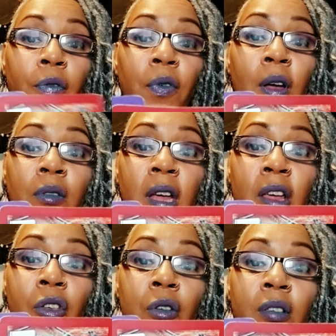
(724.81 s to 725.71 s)

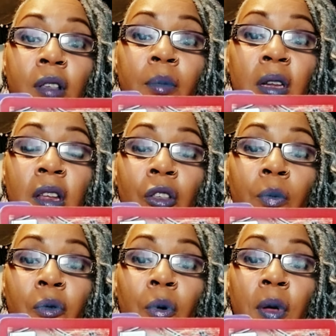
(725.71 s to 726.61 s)
foundation, something needs to
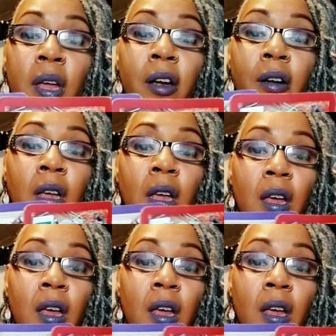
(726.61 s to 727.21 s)
be repaired.